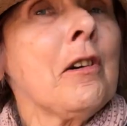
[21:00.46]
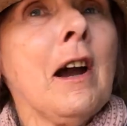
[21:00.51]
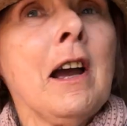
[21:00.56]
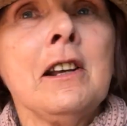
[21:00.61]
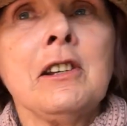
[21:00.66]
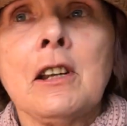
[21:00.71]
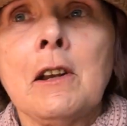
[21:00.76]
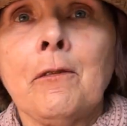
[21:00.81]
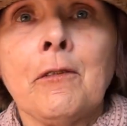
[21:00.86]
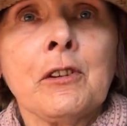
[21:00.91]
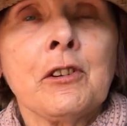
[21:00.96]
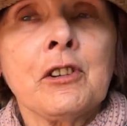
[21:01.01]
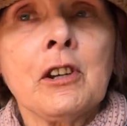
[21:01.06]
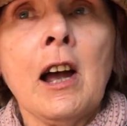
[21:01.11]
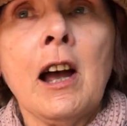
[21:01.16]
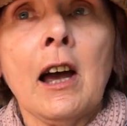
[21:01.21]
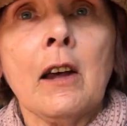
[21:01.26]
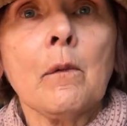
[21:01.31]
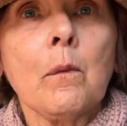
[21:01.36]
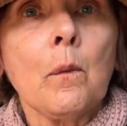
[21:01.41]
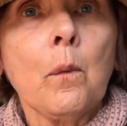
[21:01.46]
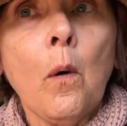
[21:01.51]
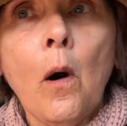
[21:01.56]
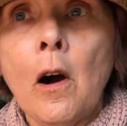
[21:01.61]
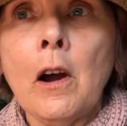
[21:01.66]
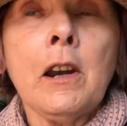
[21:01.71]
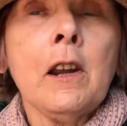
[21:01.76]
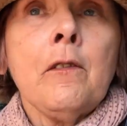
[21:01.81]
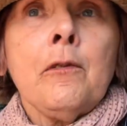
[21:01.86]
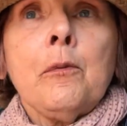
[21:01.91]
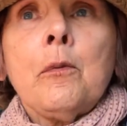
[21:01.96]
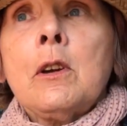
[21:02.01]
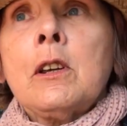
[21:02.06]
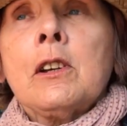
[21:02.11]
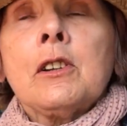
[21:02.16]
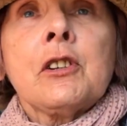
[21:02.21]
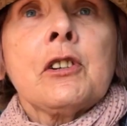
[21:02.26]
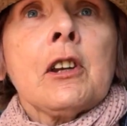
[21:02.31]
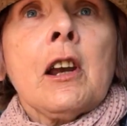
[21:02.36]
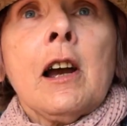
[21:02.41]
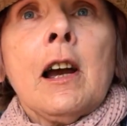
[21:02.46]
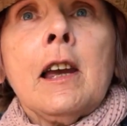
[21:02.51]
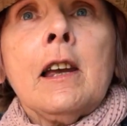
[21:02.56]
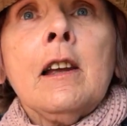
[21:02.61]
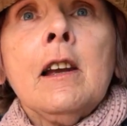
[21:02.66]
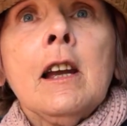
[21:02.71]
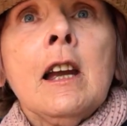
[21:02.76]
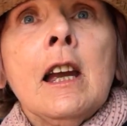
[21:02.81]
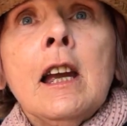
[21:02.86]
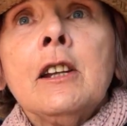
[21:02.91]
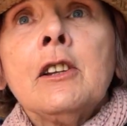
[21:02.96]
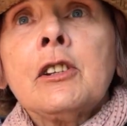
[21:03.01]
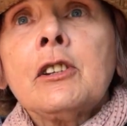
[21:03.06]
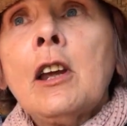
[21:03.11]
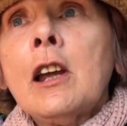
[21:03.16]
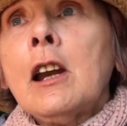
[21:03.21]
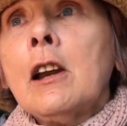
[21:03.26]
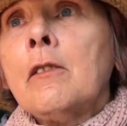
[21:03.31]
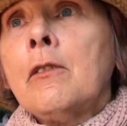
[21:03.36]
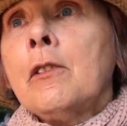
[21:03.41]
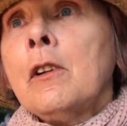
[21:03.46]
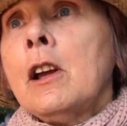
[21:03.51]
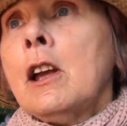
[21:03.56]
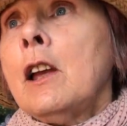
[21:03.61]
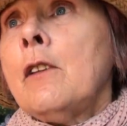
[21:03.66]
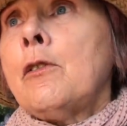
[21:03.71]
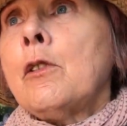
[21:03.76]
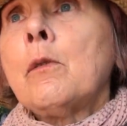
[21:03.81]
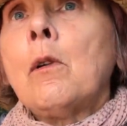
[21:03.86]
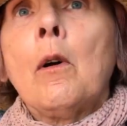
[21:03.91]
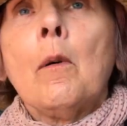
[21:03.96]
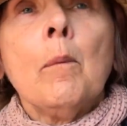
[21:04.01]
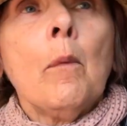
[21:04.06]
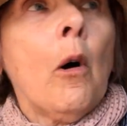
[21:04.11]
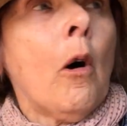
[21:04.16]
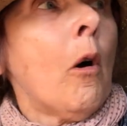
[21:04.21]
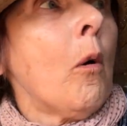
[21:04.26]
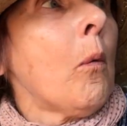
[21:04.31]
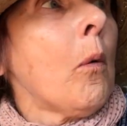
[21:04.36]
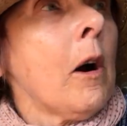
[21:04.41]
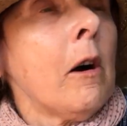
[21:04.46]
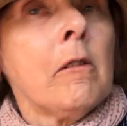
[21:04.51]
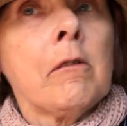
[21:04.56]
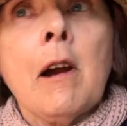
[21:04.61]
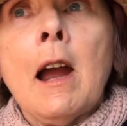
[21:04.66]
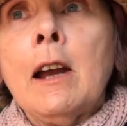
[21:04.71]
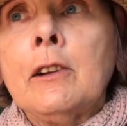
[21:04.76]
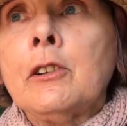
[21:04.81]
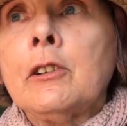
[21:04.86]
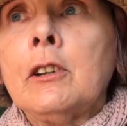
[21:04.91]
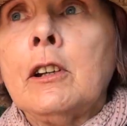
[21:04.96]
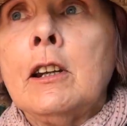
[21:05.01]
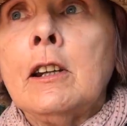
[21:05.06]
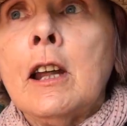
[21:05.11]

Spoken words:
not a crazy facade. What if we could say, instead of, if you were more well-rounded